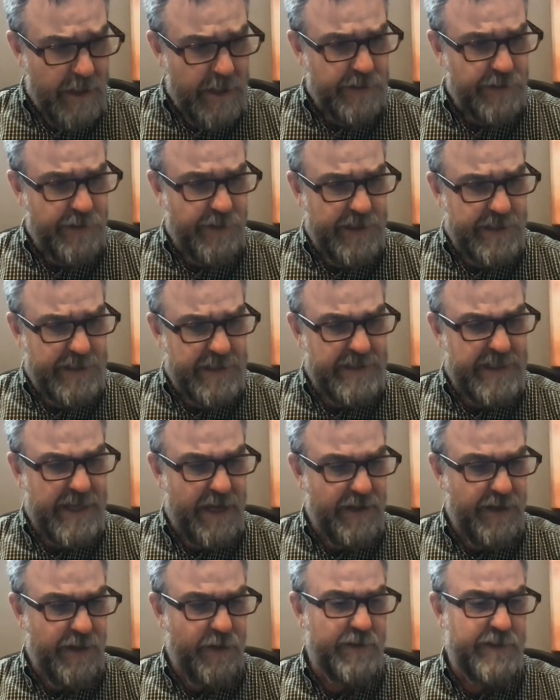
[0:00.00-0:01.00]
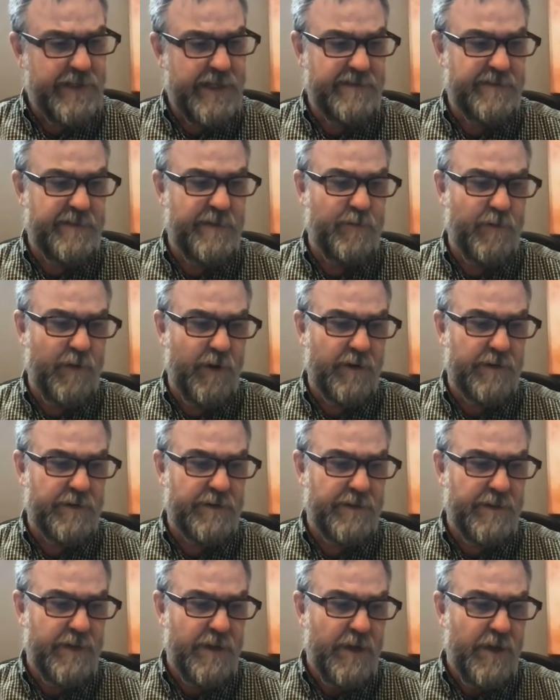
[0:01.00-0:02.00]
So this is how the Old Testament
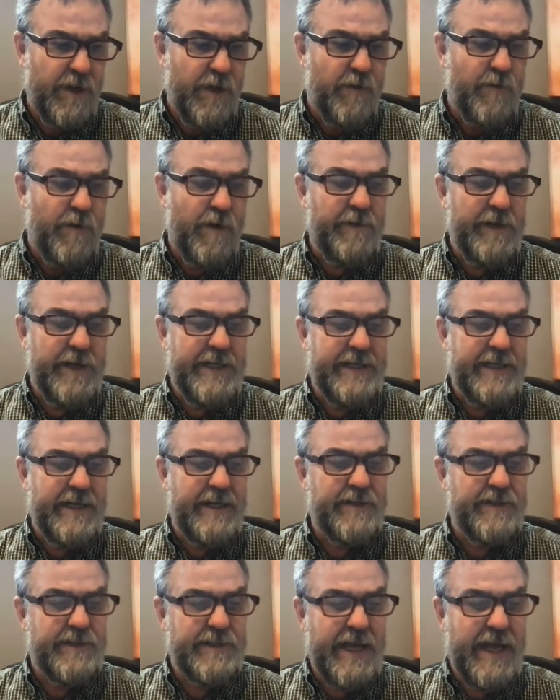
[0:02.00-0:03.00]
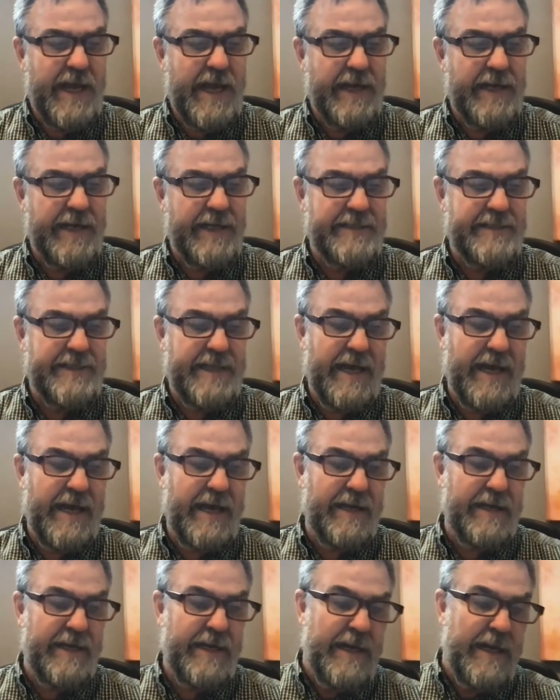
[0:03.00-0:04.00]
works. What we need to understand is
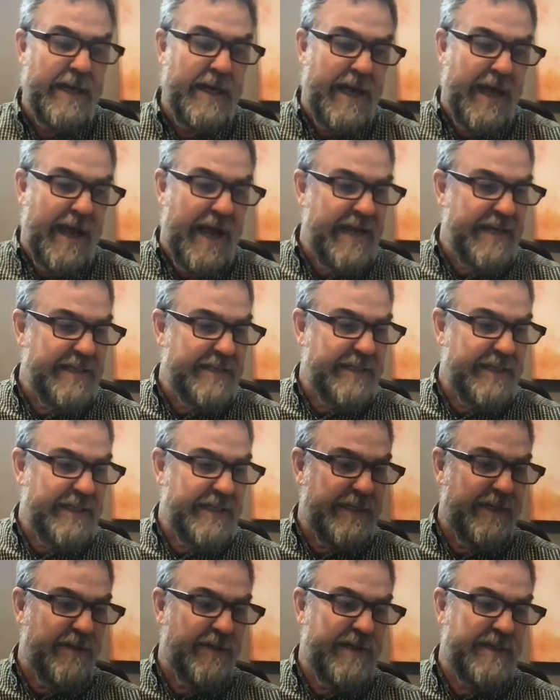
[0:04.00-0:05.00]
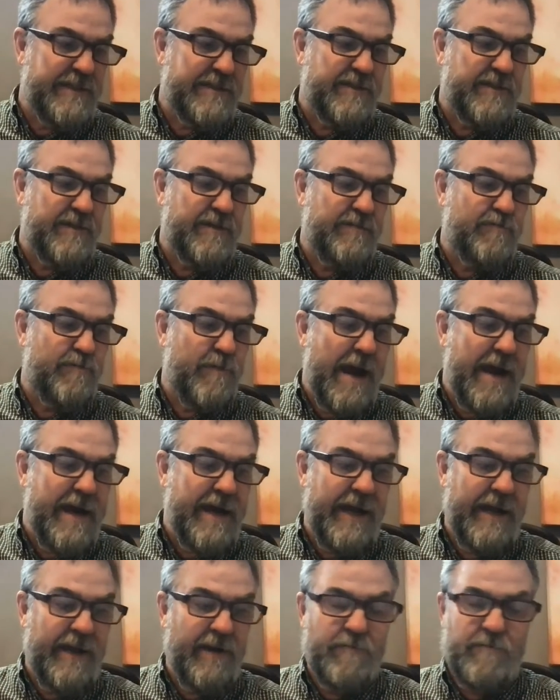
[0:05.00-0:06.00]
that ancient Near Eastern
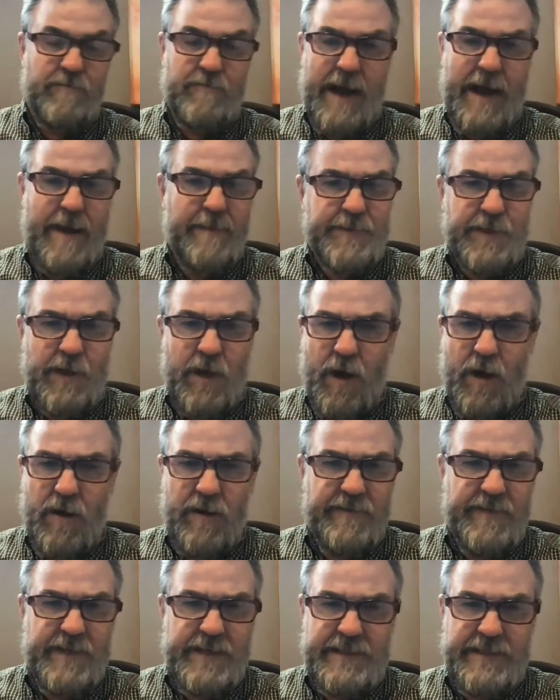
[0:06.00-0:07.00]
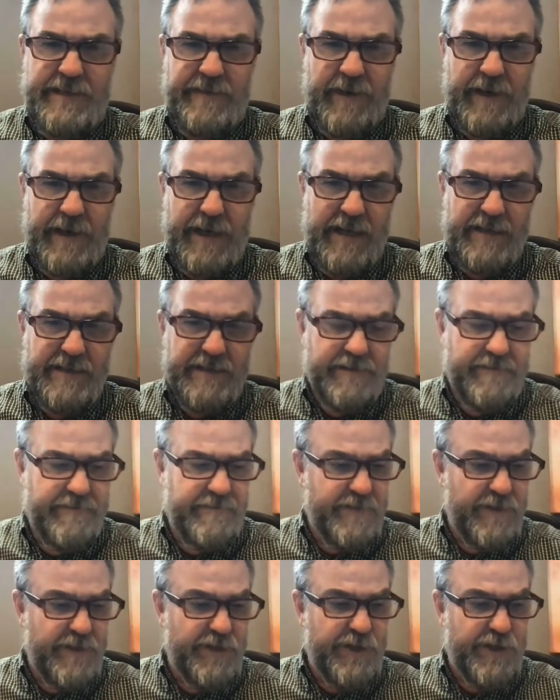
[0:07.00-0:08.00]
writing wraps all of these different kinds of
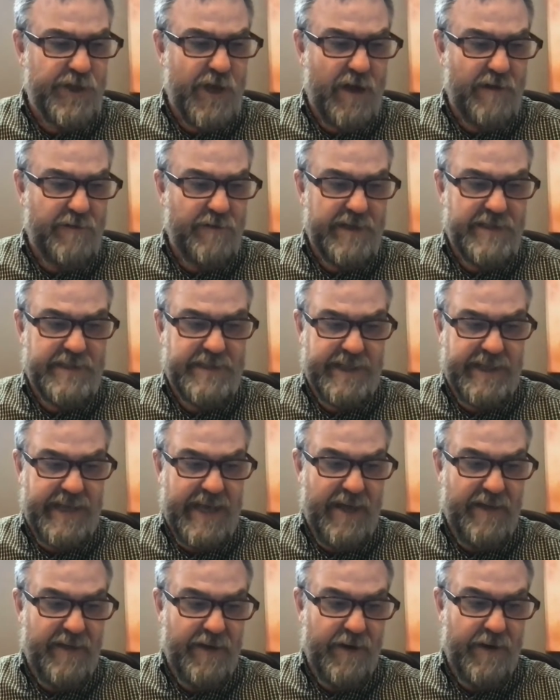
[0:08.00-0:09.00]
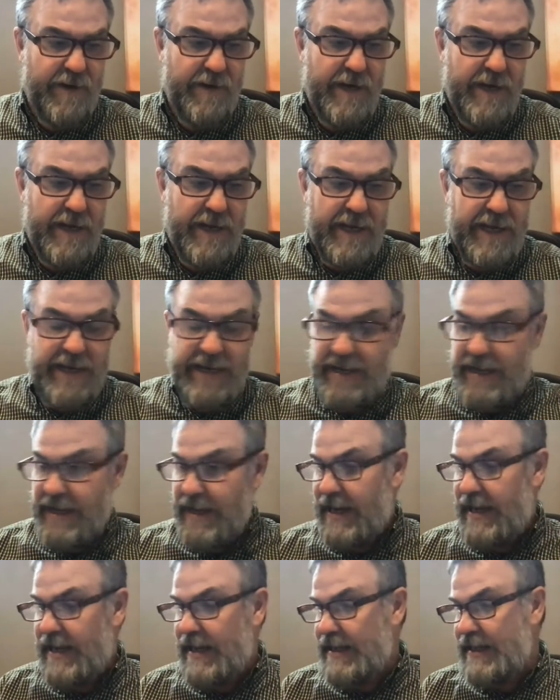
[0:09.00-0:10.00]
genres together
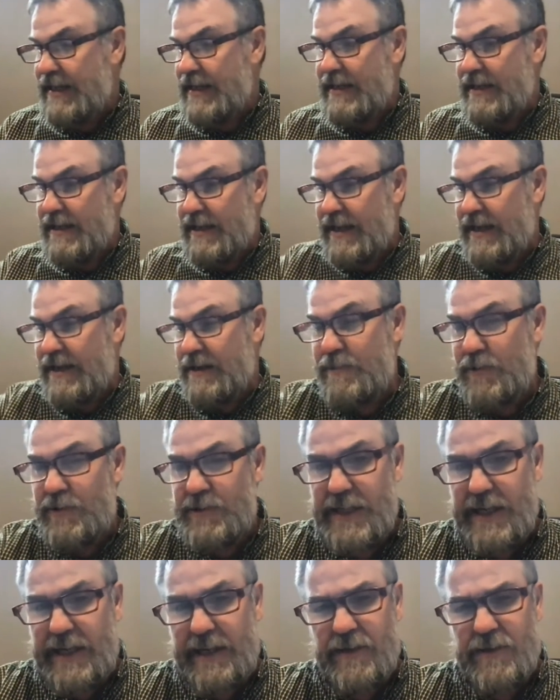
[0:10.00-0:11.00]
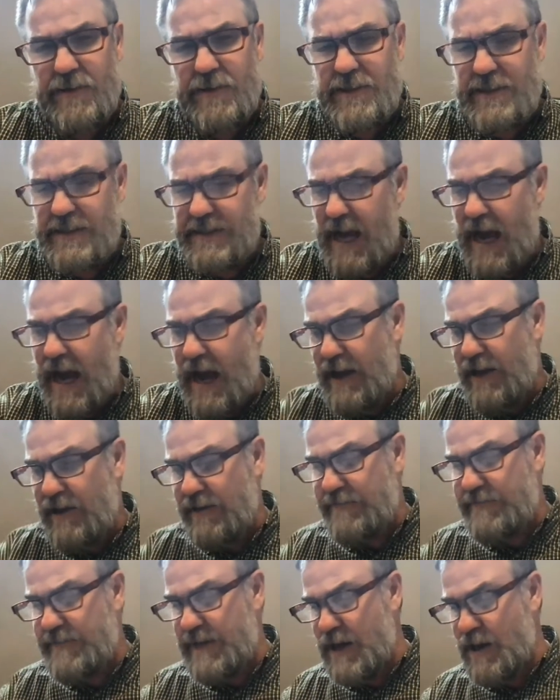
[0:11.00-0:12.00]
in a particular style
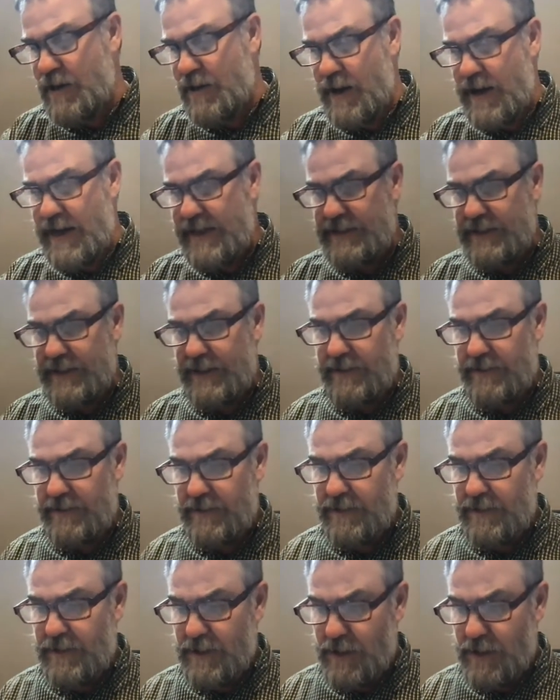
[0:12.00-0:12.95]
of narration.